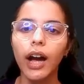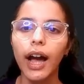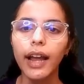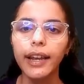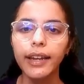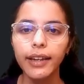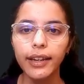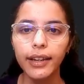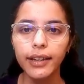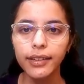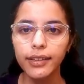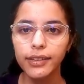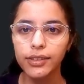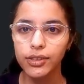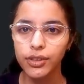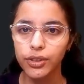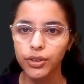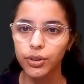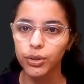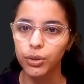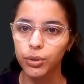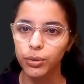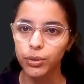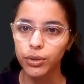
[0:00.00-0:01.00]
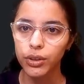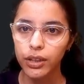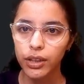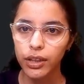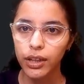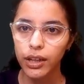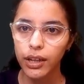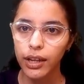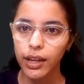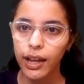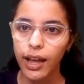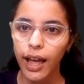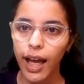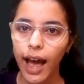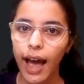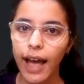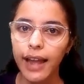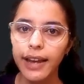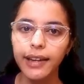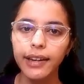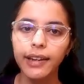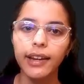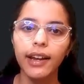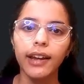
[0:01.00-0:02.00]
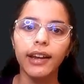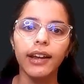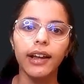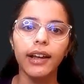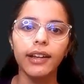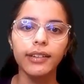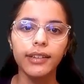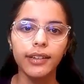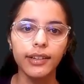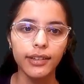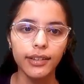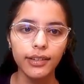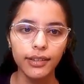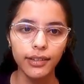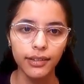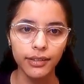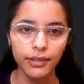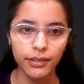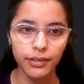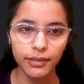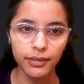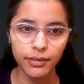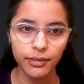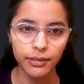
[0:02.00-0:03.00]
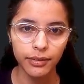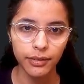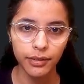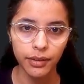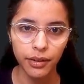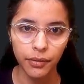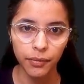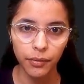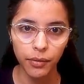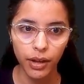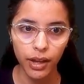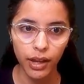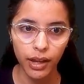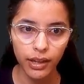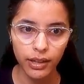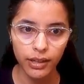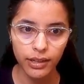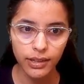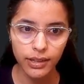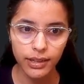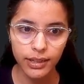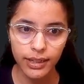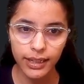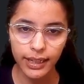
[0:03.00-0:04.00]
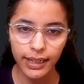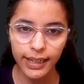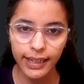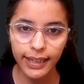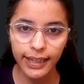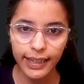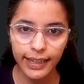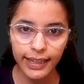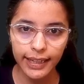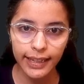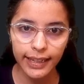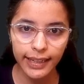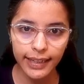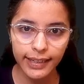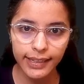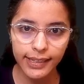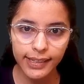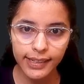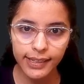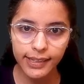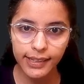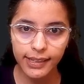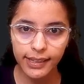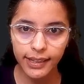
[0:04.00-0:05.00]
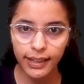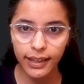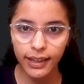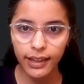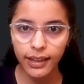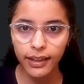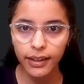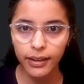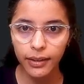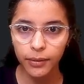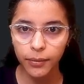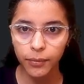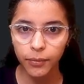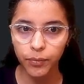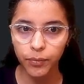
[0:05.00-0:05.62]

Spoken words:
onion is grown, and in another DEC,